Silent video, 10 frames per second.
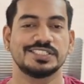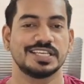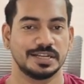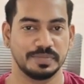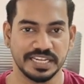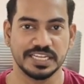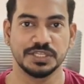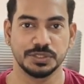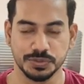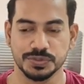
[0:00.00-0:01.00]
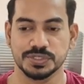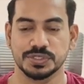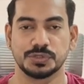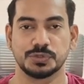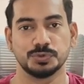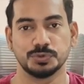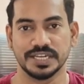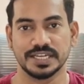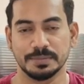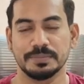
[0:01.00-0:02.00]
are mainly used to do
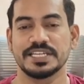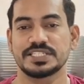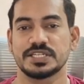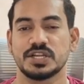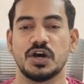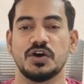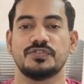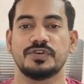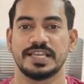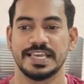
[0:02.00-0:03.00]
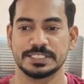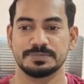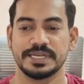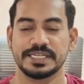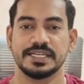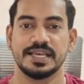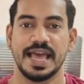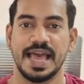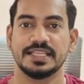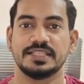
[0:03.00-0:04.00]
the comparison of expected
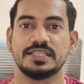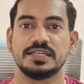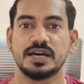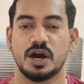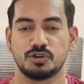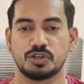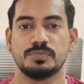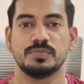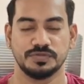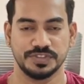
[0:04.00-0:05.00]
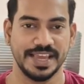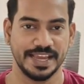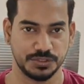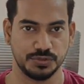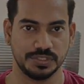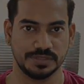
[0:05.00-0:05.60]
and the outcome of the actual.